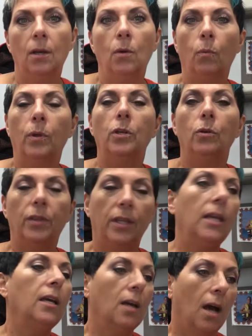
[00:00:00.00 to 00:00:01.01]
When you
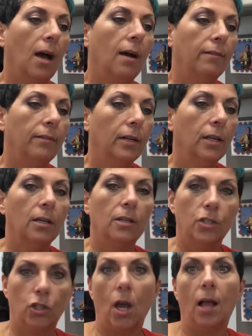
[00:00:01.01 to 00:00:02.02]
think of
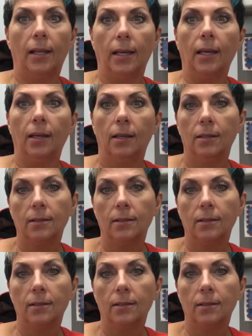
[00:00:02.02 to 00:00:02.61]
Shelley